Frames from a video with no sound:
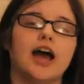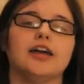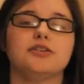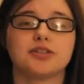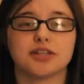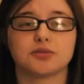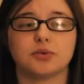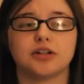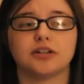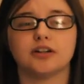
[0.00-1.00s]
I use this
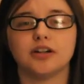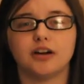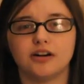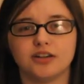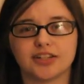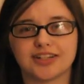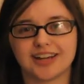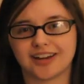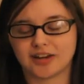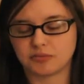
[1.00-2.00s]
one all the
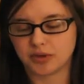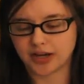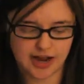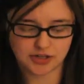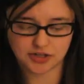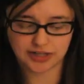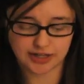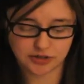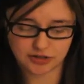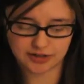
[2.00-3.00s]
time because I just
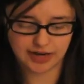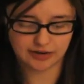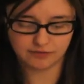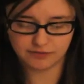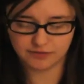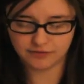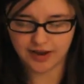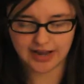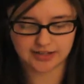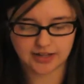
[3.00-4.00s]
think it's
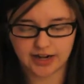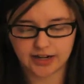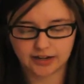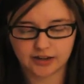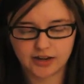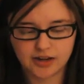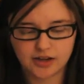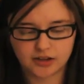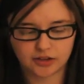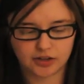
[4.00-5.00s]
fascinating
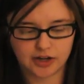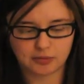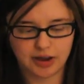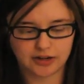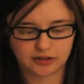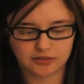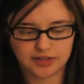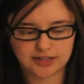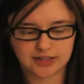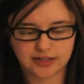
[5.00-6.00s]
learning about all of
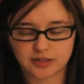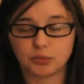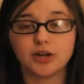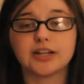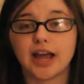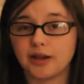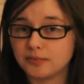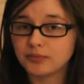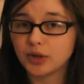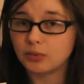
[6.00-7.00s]
these things. And one
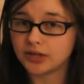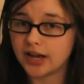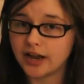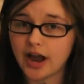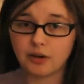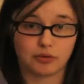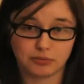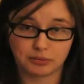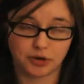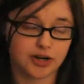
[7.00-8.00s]
day I will
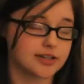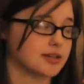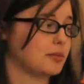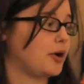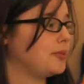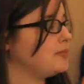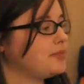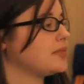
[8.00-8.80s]
memorize them all.